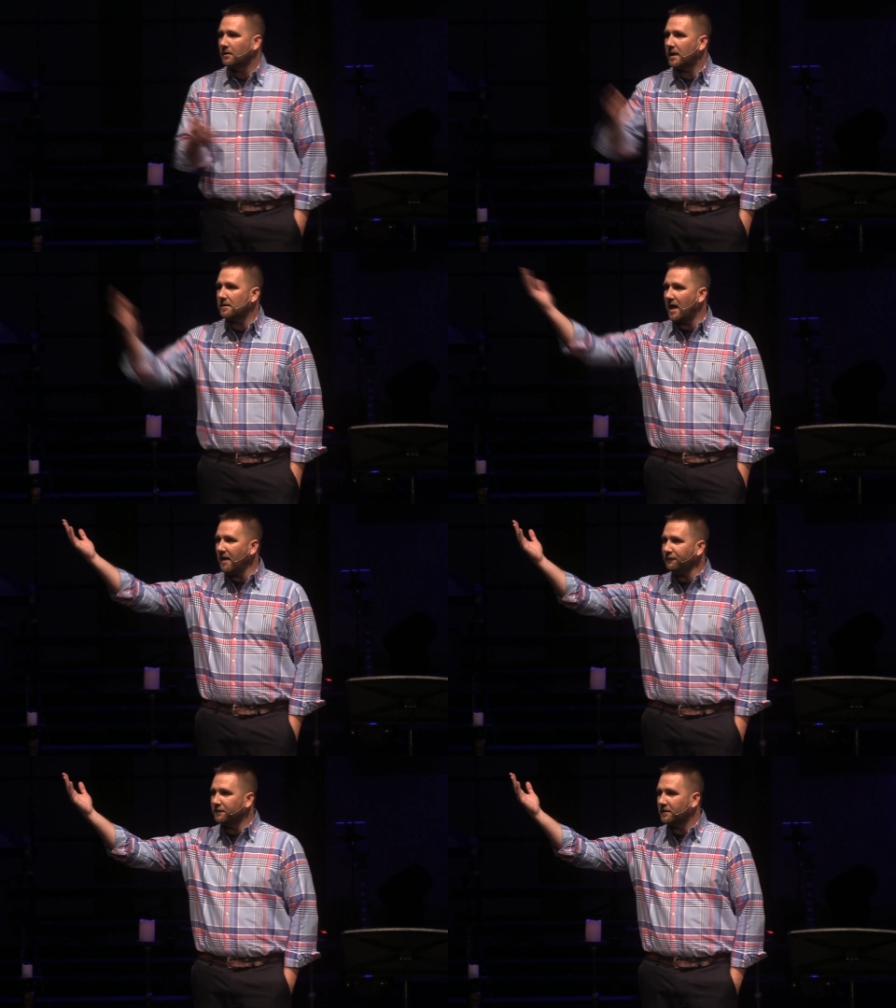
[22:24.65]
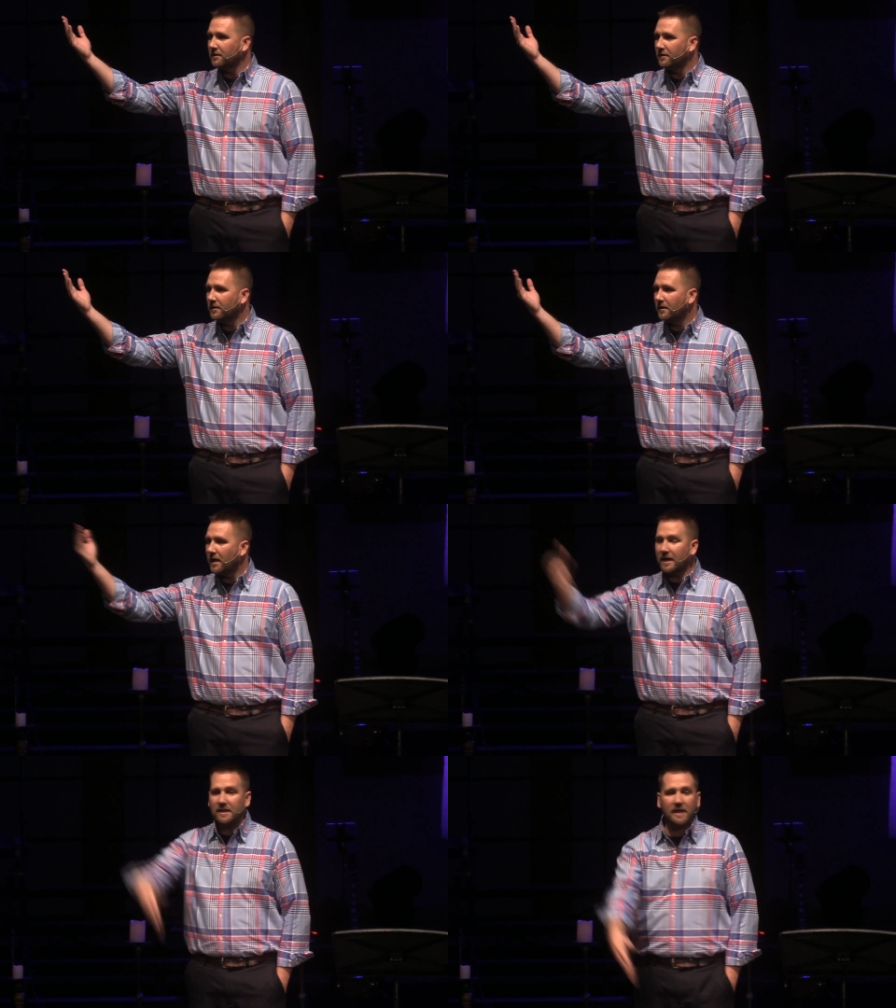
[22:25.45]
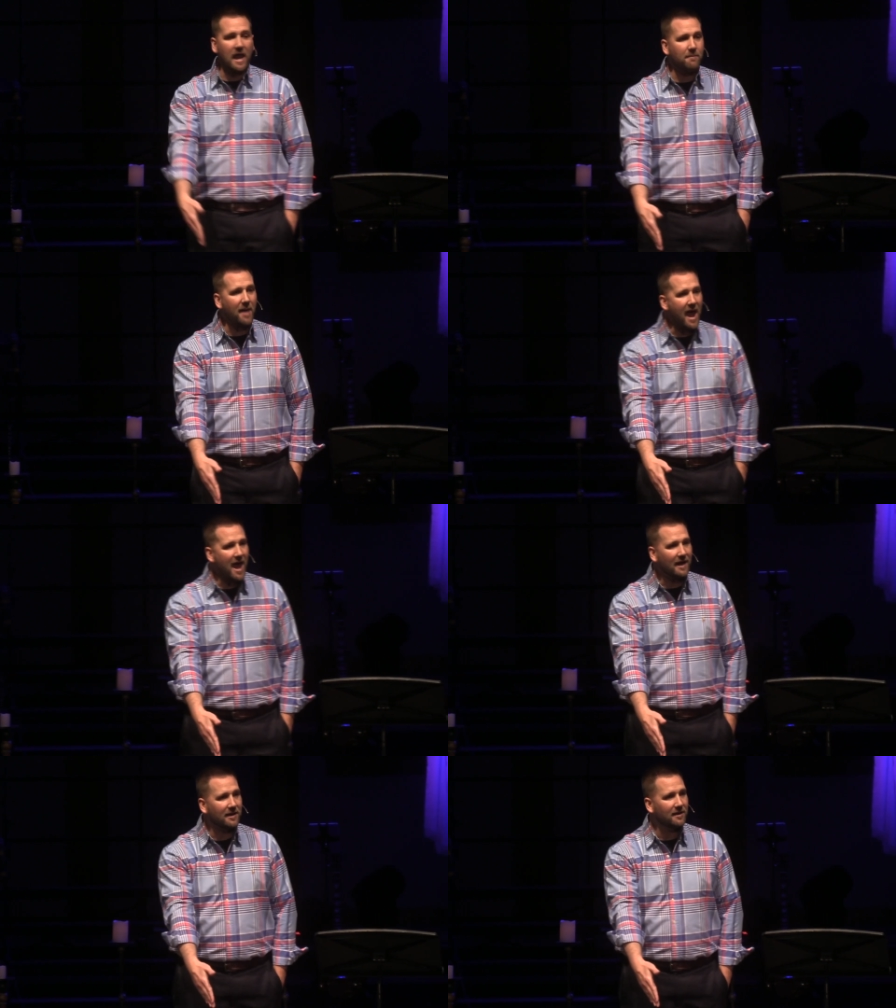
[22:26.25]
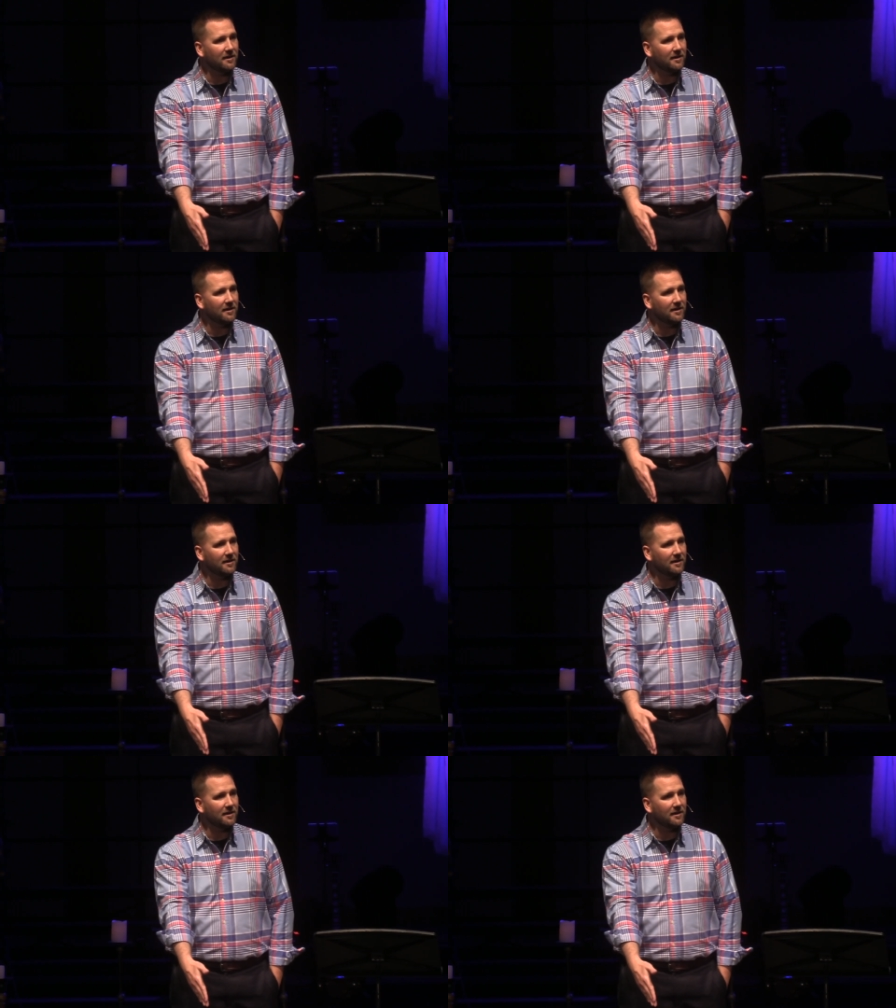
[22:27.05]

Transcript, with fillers: He left and he came back.